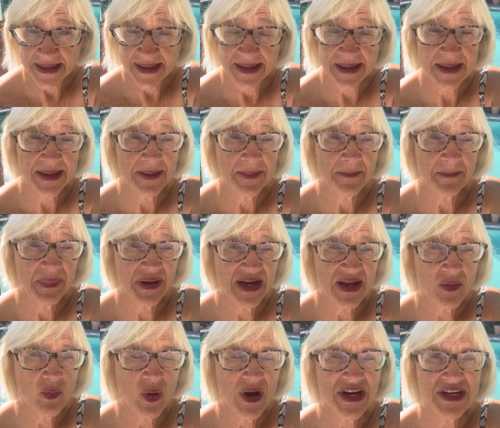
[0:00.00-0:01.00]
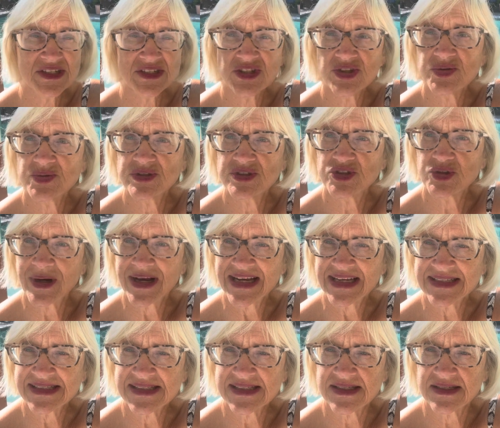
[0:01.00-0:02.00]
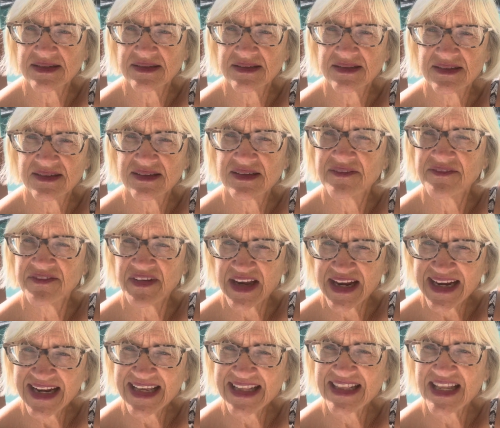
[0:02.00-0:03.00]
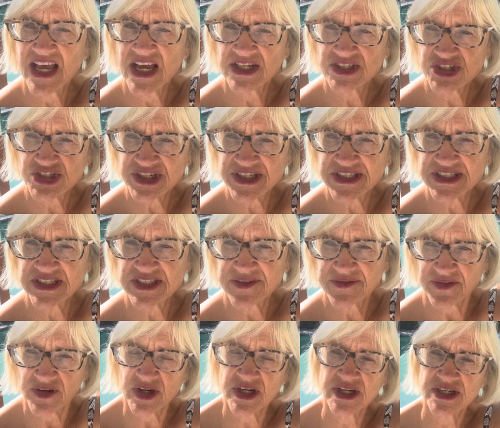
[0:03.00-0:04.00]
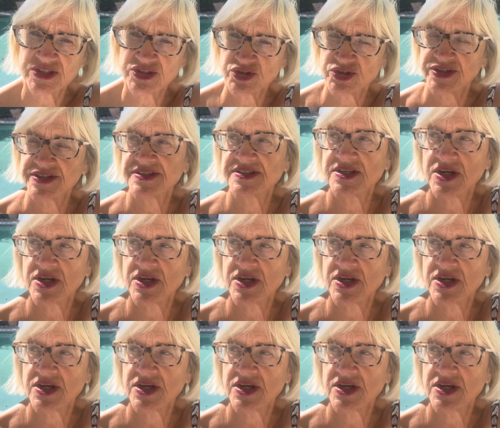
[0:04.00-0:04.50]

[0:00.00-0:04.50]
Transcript: But I wanted to address finding lodging in different countries.